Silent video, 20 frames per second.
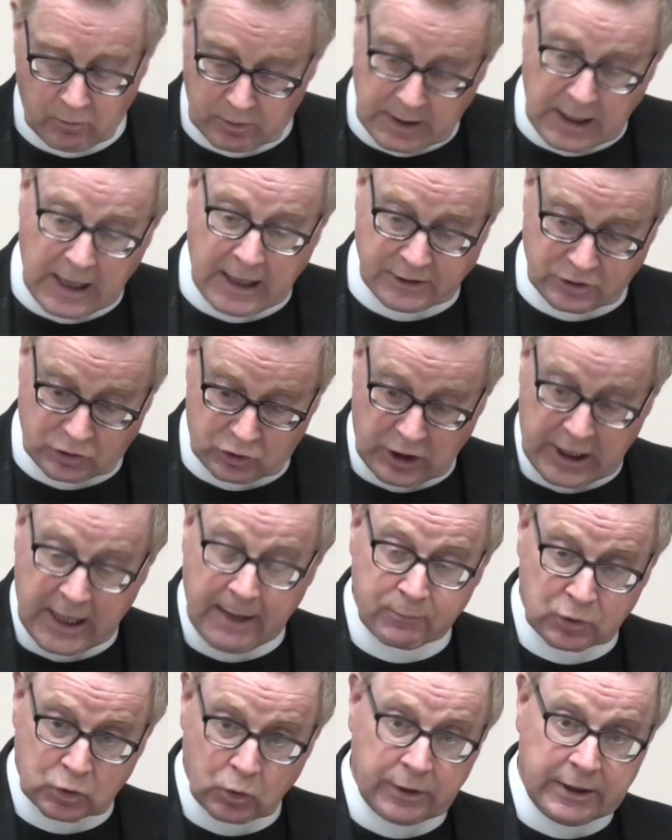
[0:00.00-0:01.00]
as
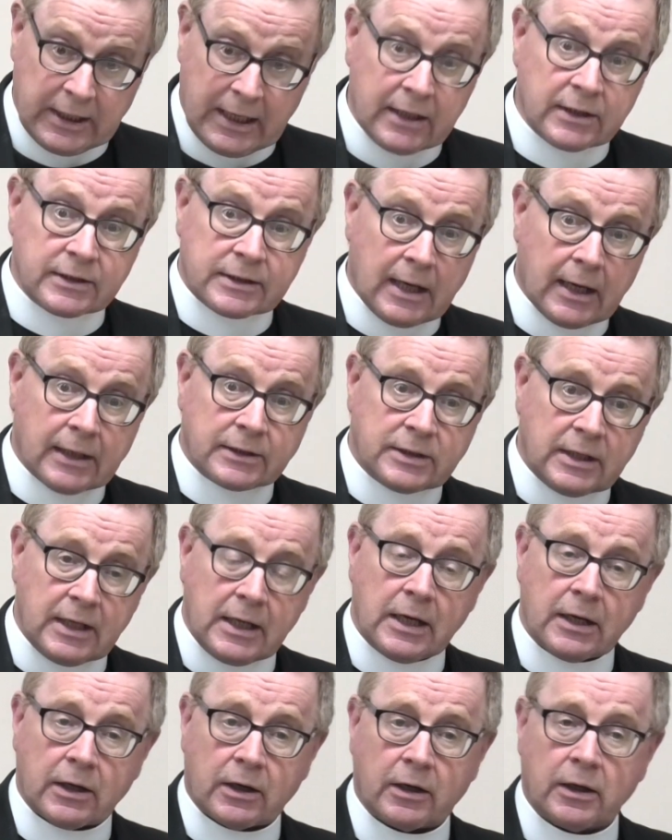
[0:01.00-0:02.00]
James would hint at
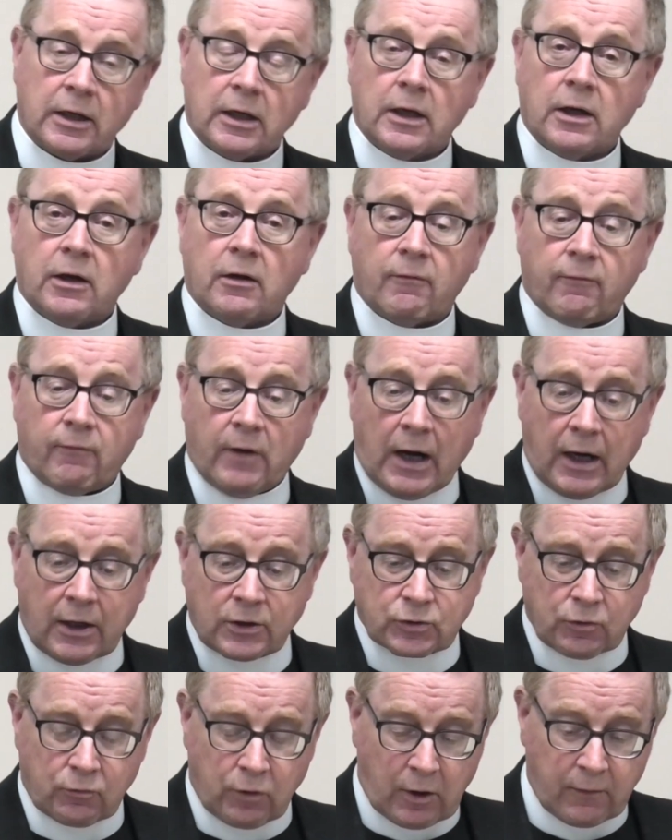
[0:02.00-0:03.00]
here, far
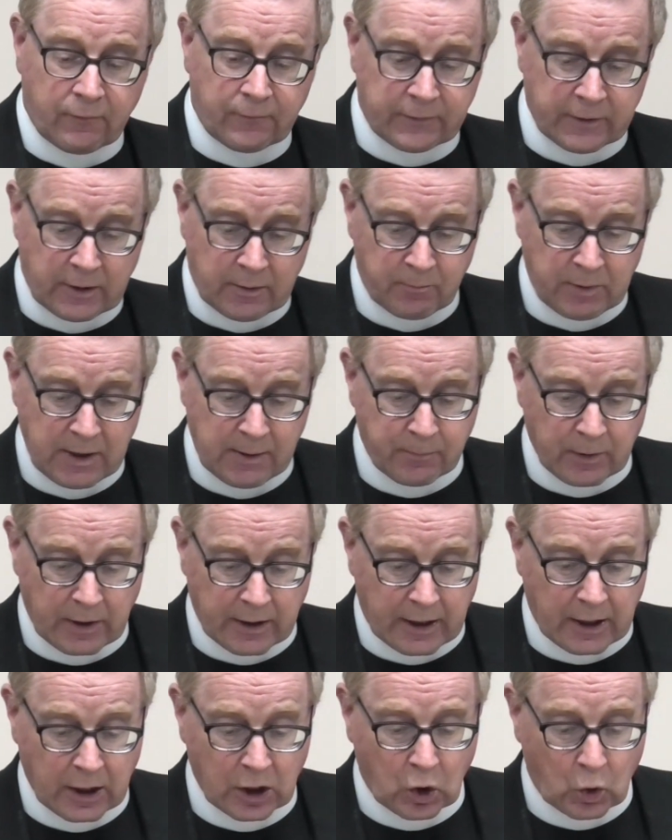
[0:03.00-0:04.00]
too often people
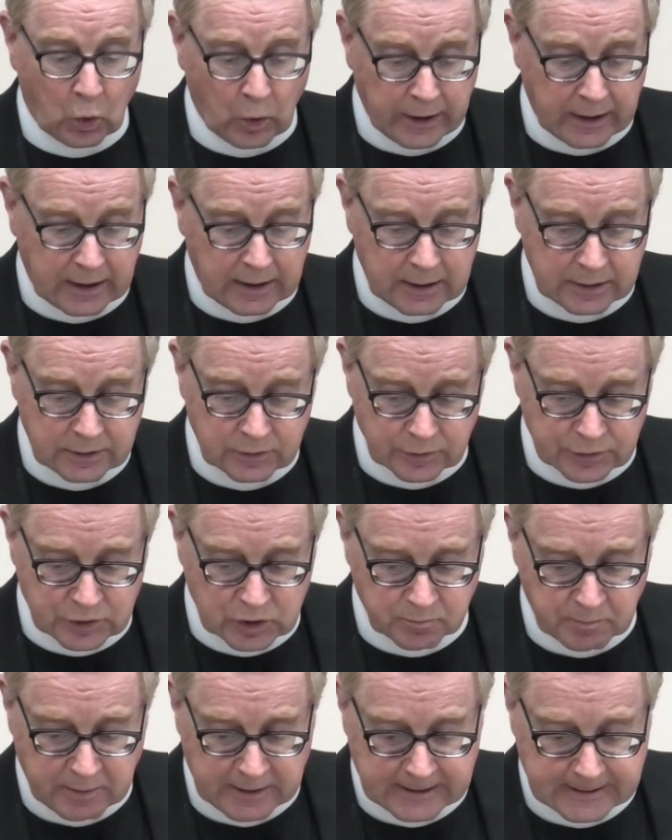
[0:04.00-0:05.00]
are quick to
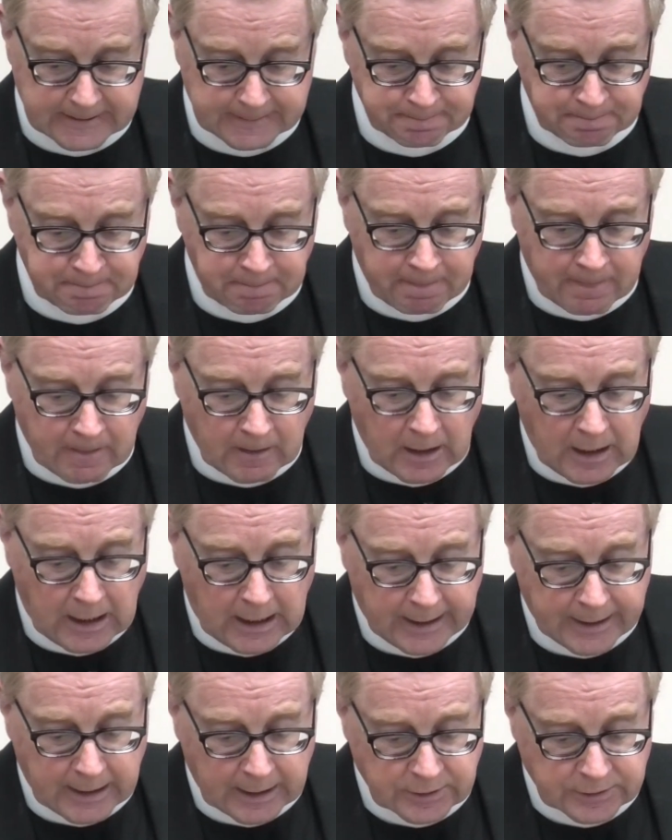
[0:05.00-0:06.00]
speak
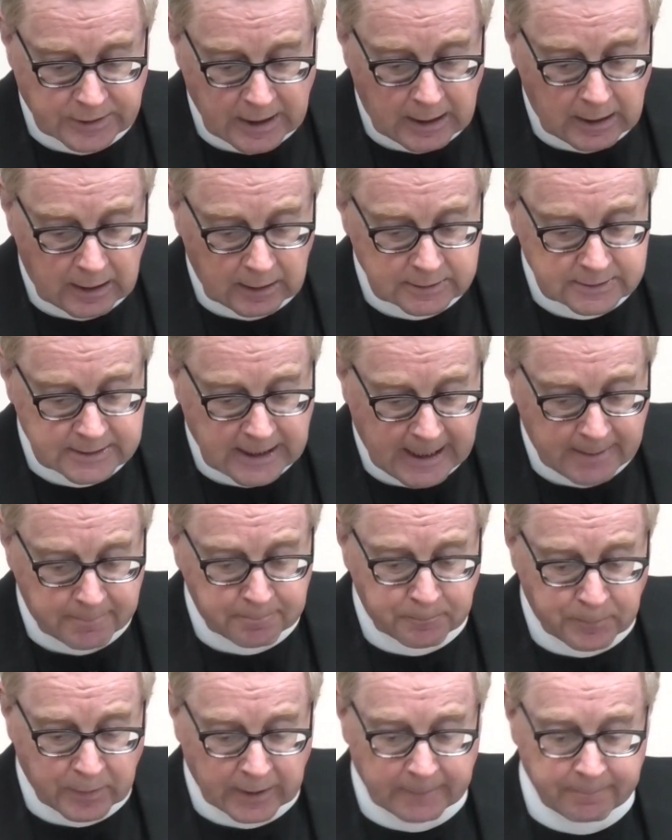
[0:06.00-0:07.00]
and a dull
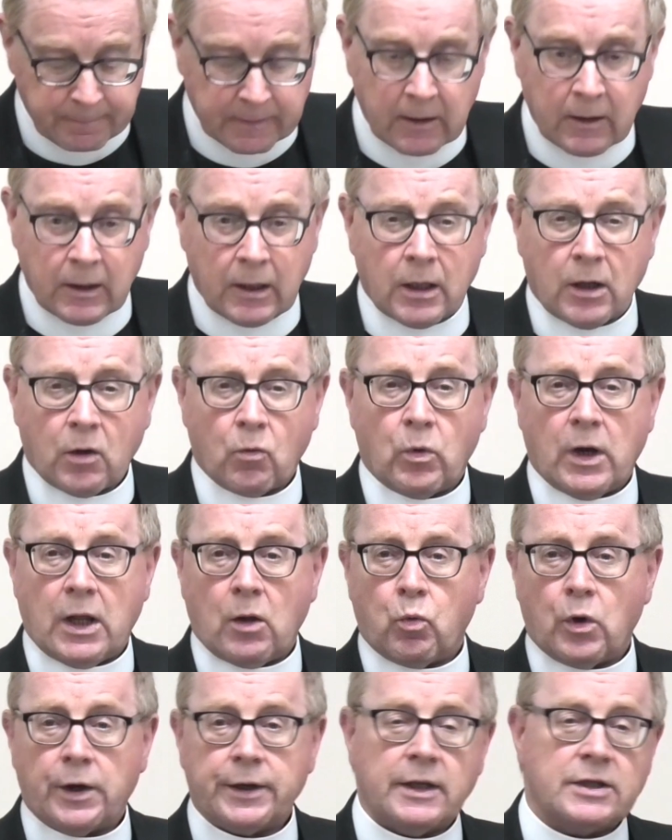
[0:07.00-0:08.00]
temper. Well,
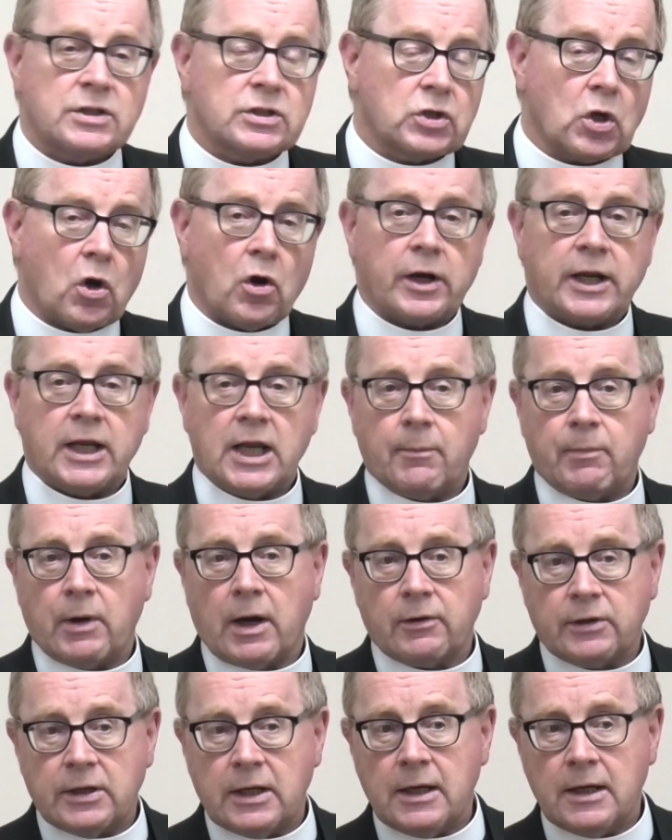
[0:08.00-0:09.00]
what he's talking
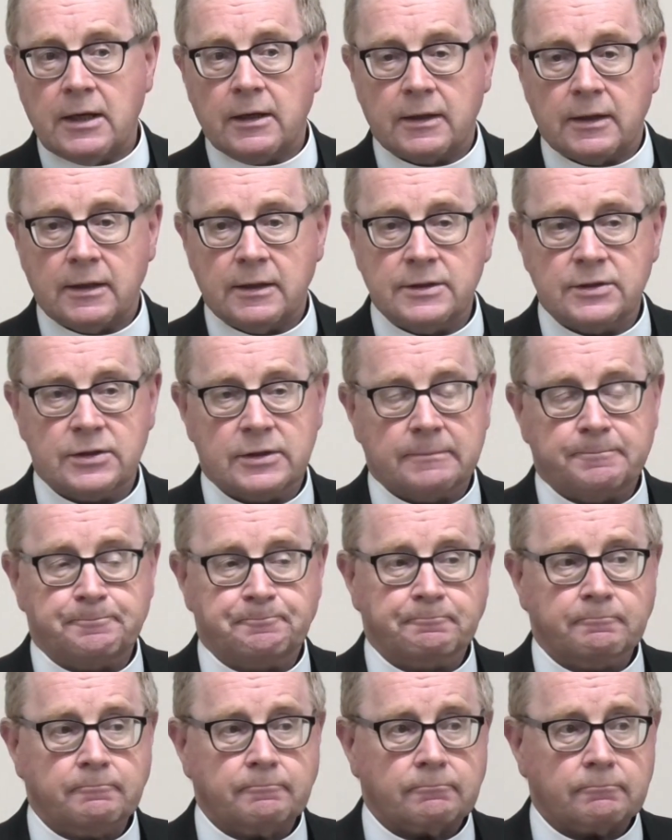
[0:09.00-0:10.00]
about here is
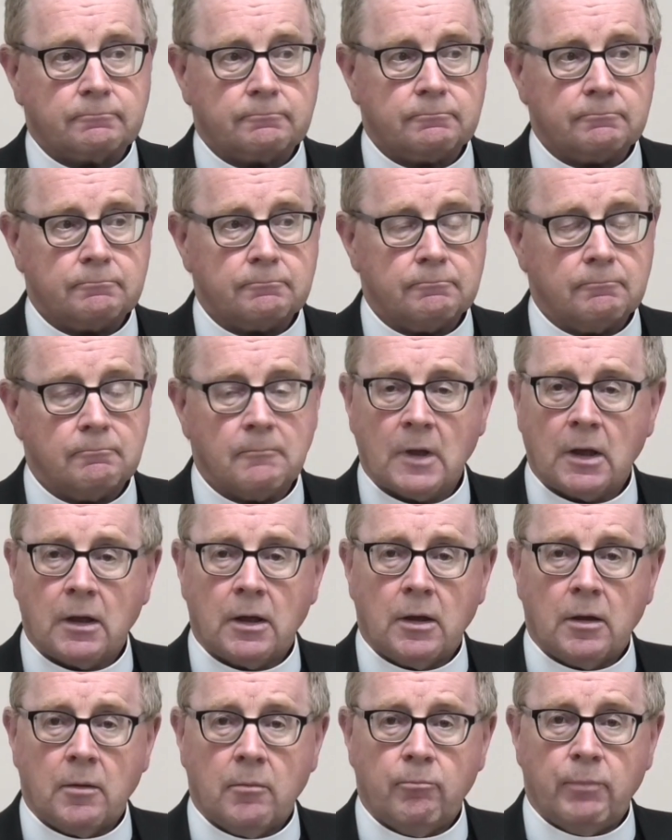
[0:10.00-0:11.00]

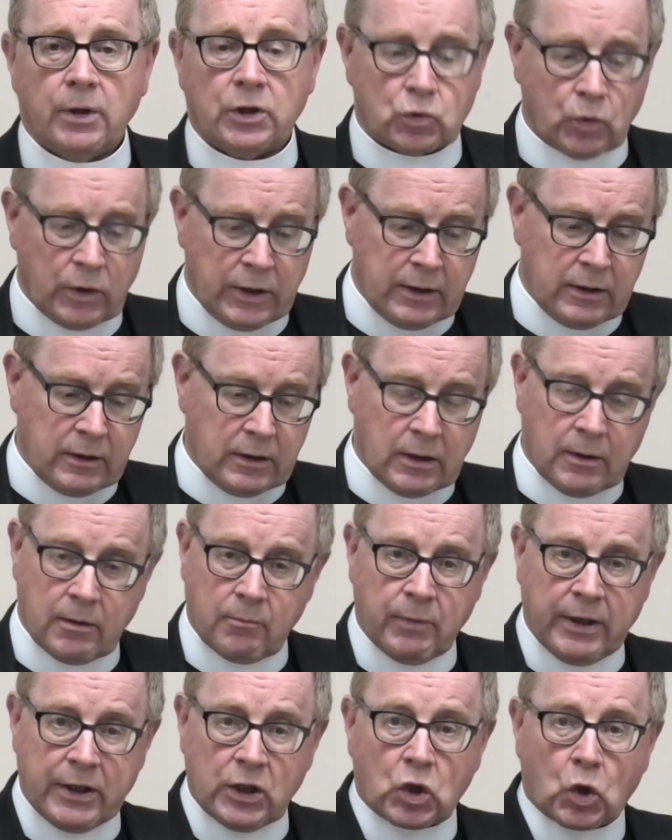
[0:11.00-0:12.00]
between
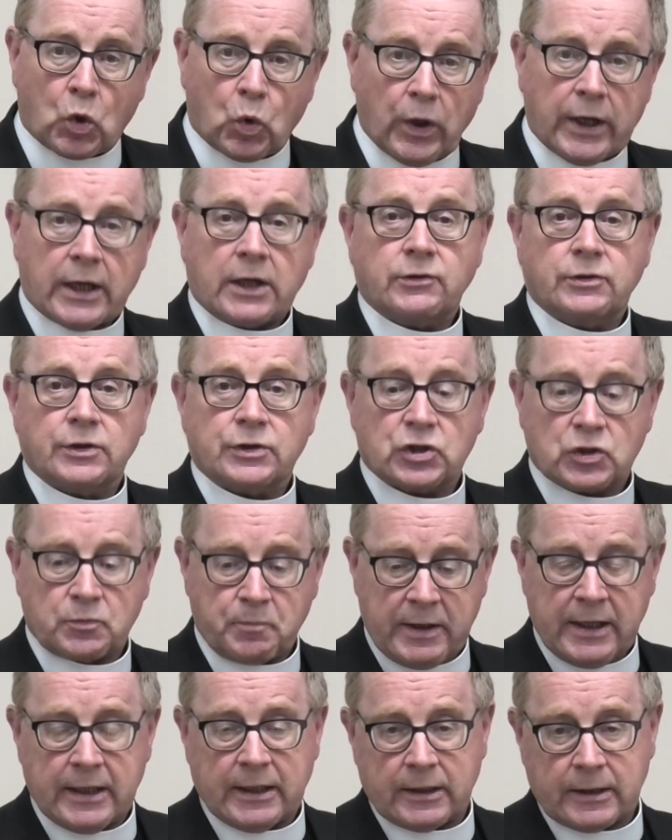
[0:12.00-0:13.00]
being quick to
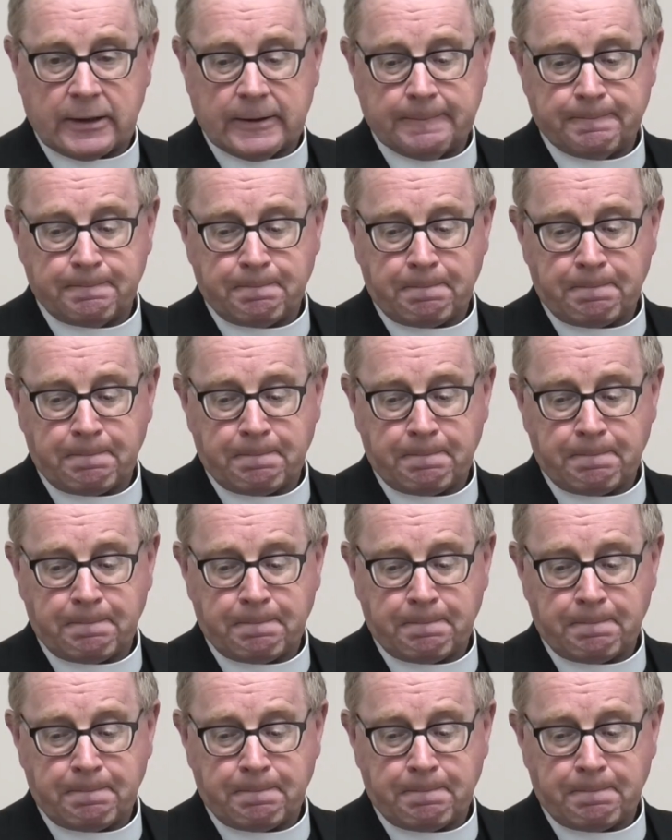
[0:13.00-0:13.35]
speak,